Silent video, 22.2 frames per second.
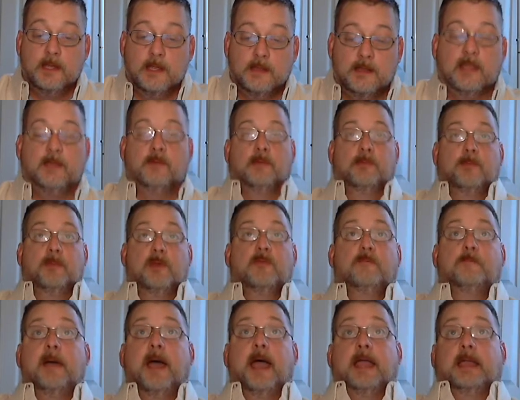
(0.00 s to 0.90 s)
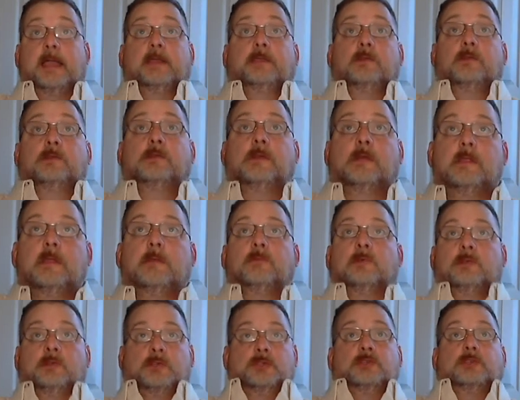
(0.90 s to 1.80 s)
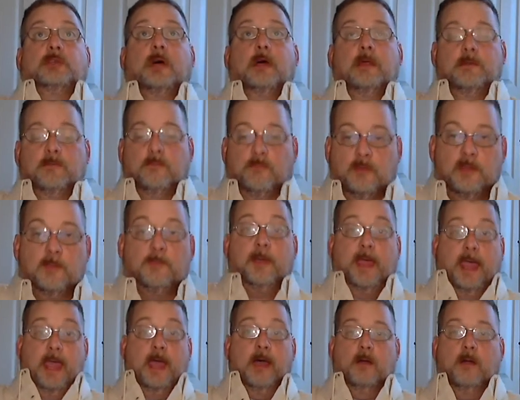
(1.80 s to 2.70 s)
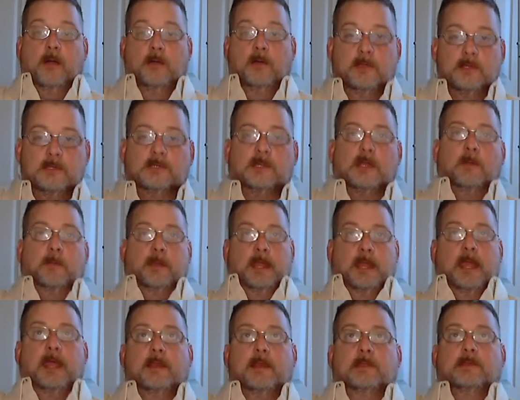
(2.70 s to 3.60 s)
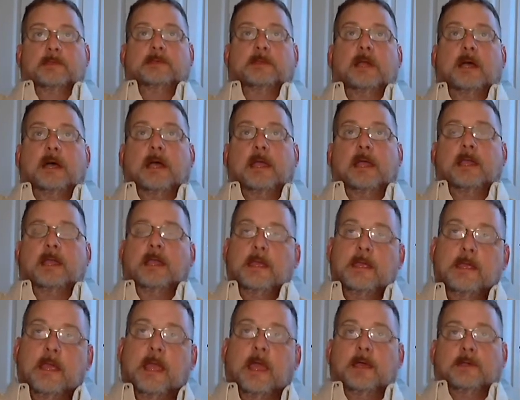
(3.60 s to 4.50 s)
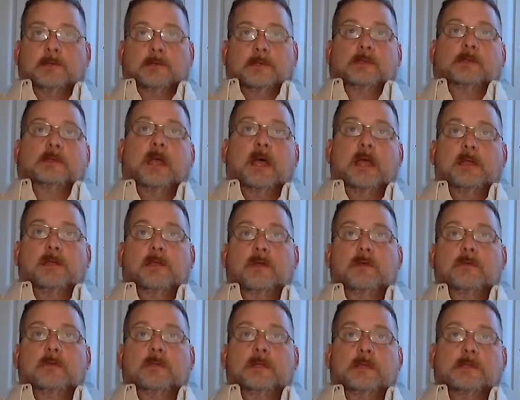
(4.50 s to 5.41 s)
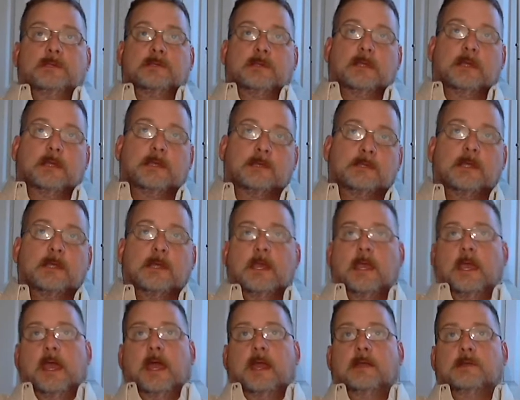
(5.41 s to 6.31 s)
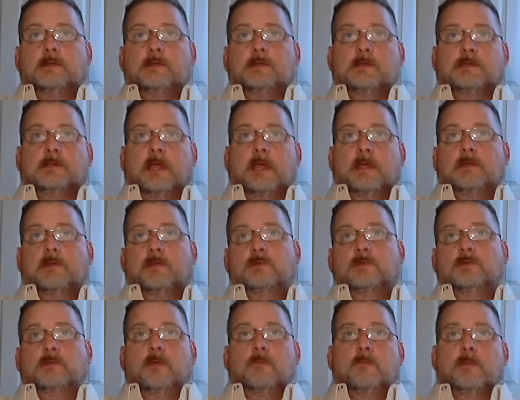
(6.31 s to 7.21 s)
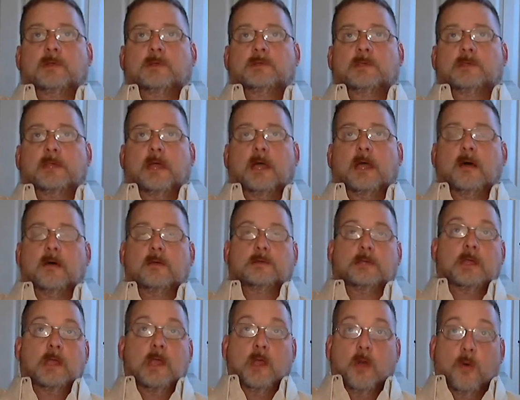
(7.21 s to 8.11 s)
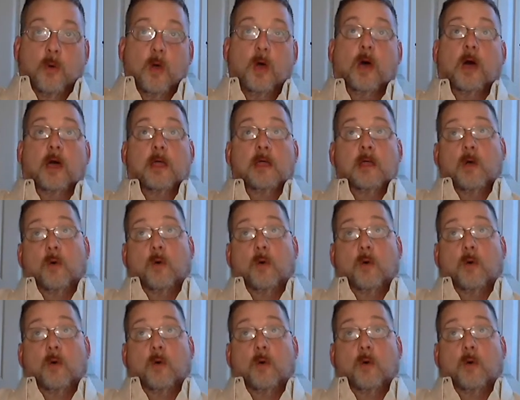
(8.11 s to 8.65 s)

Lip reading: they would move back in their chair. They were stunned with the power that's coming out of this guy. How does this guy know these things? How does this guy know so much theology? Why,